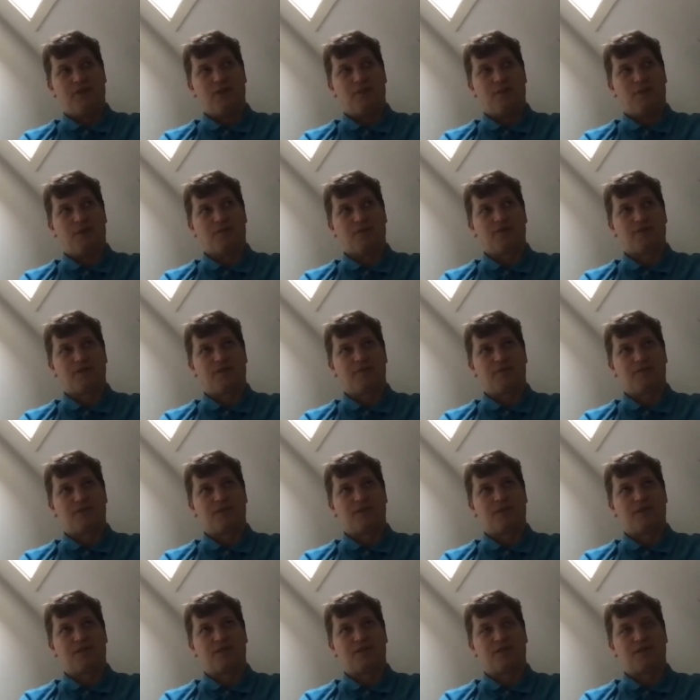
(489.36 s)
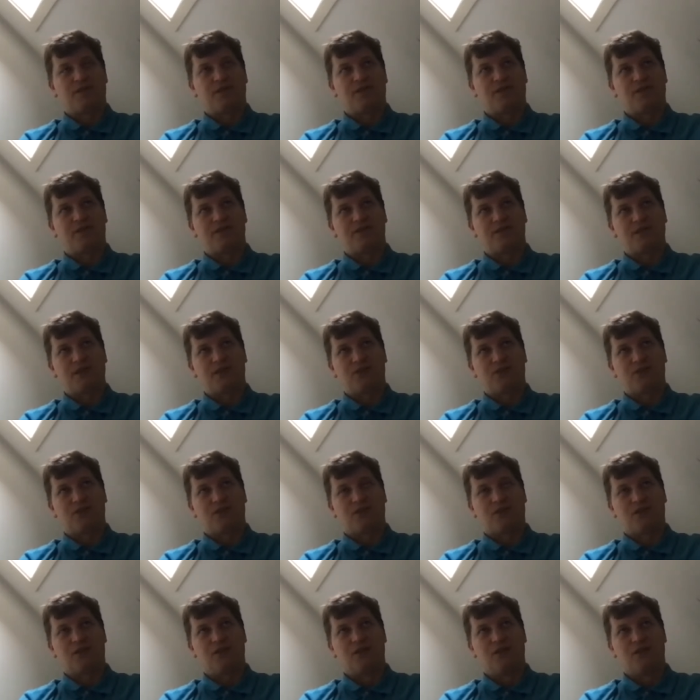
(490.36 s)
about
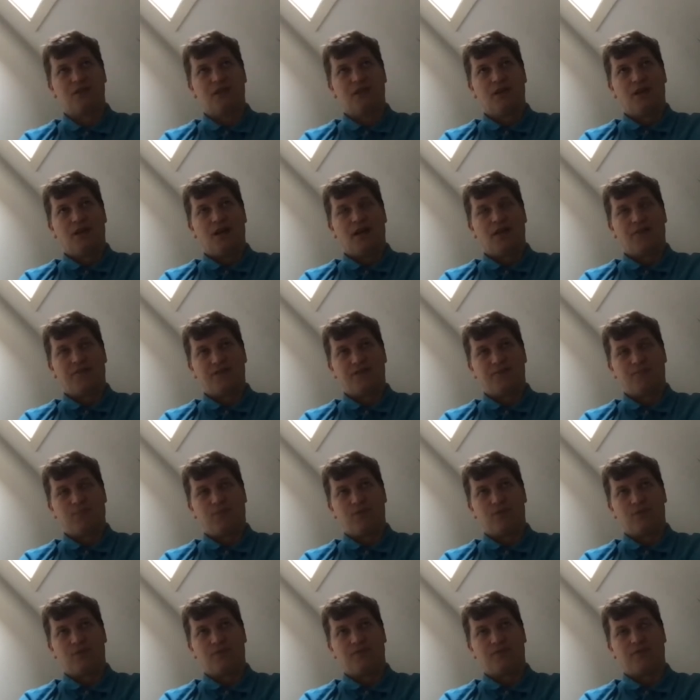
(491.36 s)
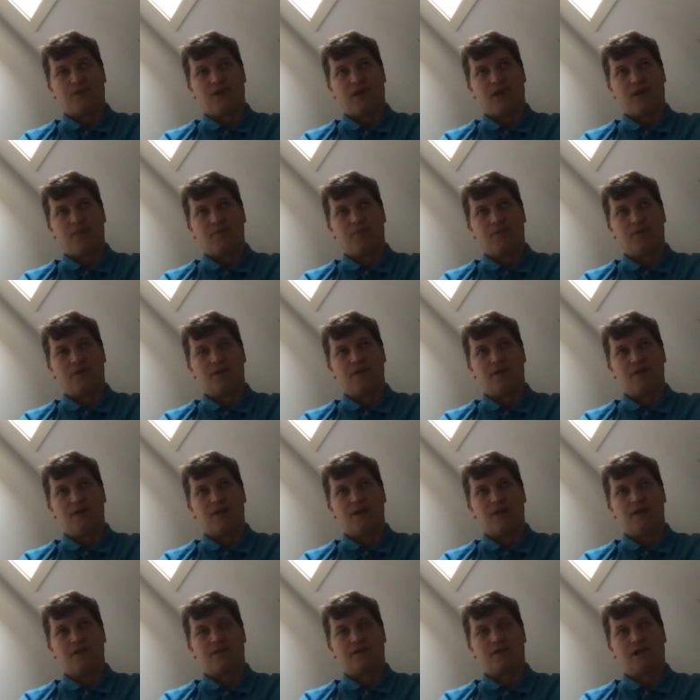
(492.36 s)
standardization at this point of time.
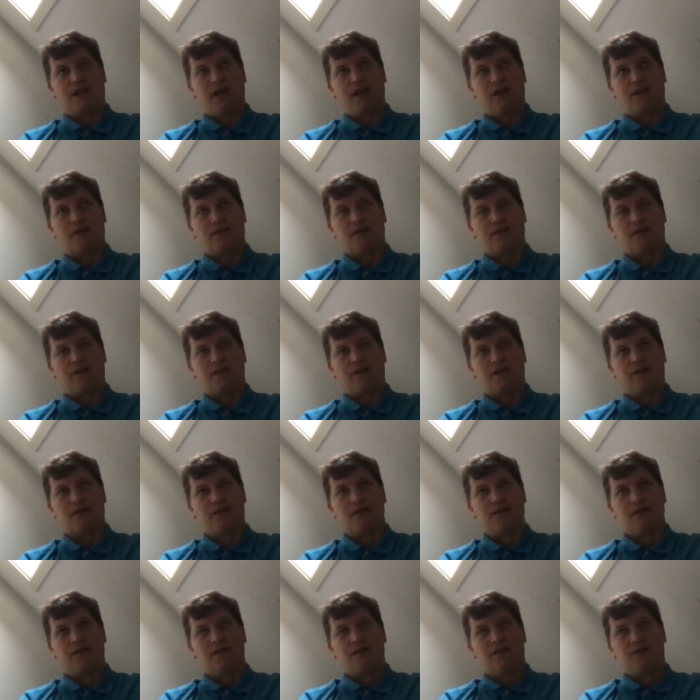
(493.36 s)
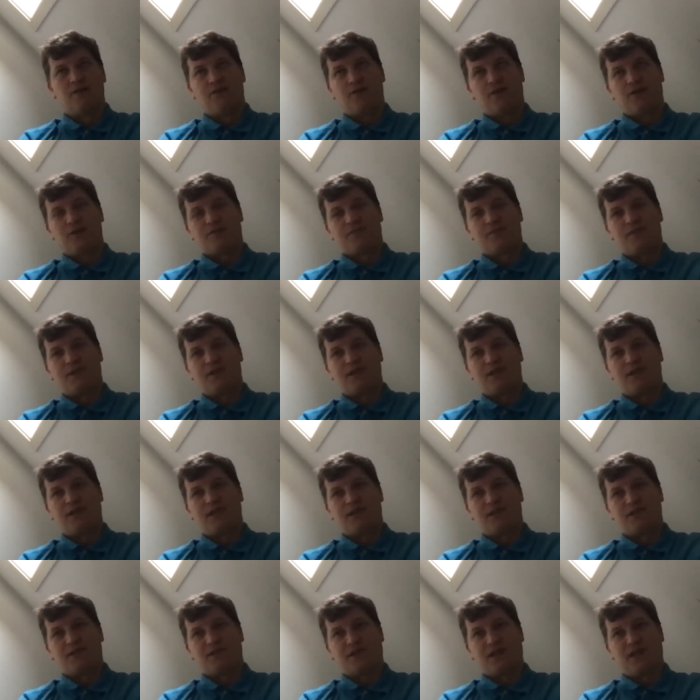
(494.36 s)
It's like uh, first
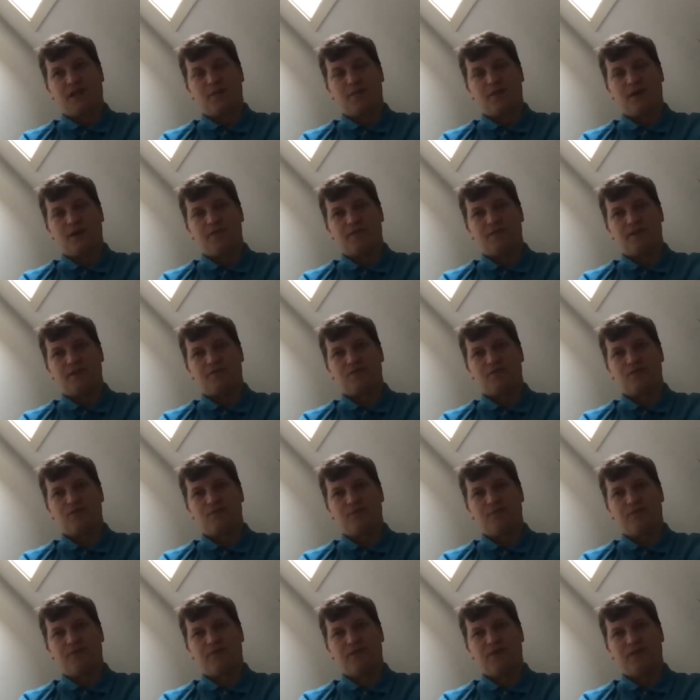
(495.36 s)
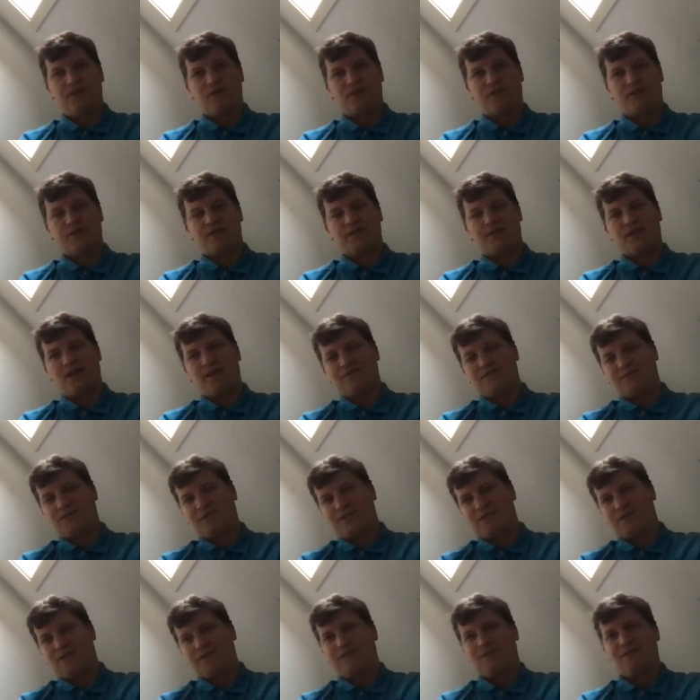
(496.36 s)
metadata schema that should be filled, and
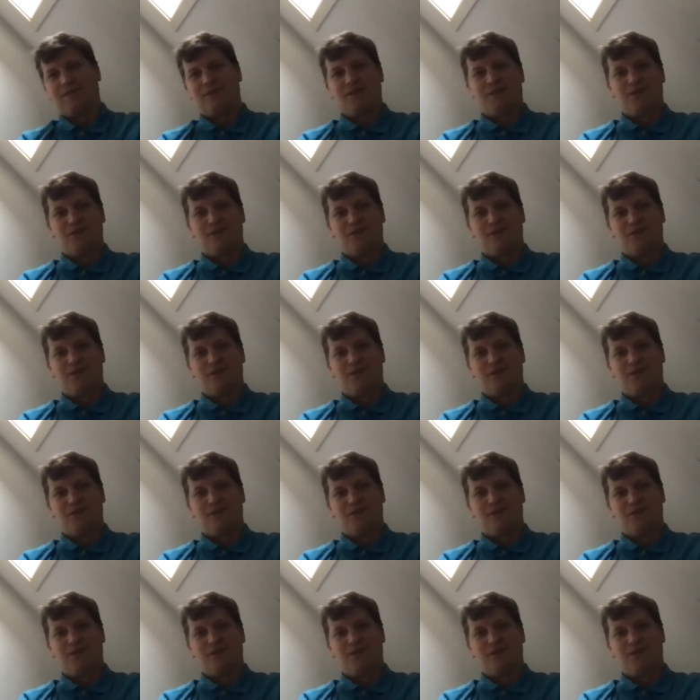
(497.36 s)
after mm-hmm.